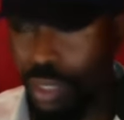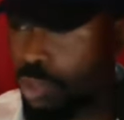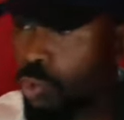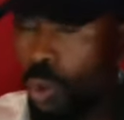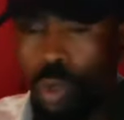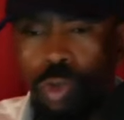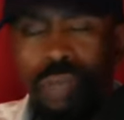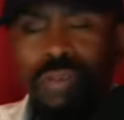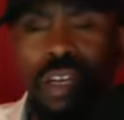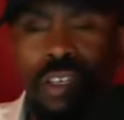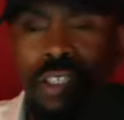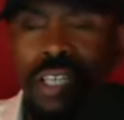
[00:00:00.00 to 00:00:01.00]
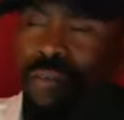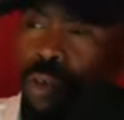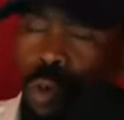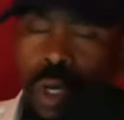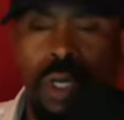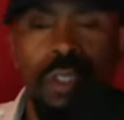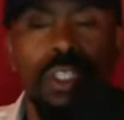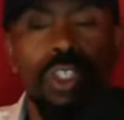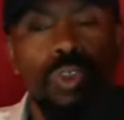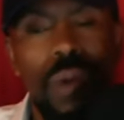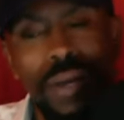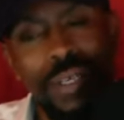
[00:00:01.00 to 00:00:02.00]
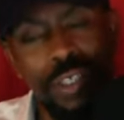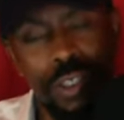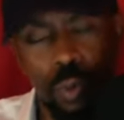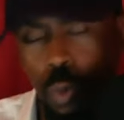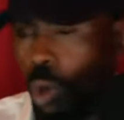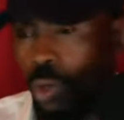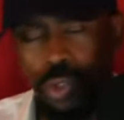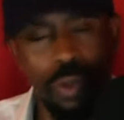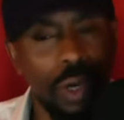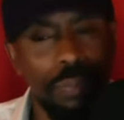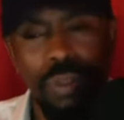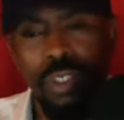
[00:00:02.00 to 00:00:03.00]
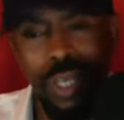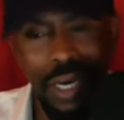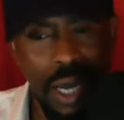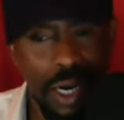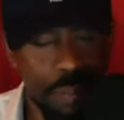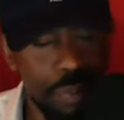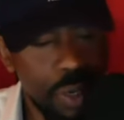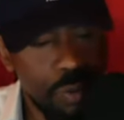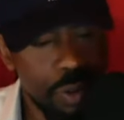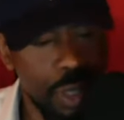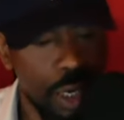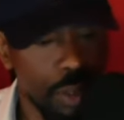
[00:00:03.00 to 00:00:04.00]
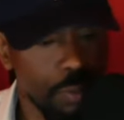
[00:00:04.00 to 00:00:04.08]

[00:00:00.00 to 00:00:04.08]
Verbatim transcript: this world of the devil. This is why this world's trying to push that kind of paradigm.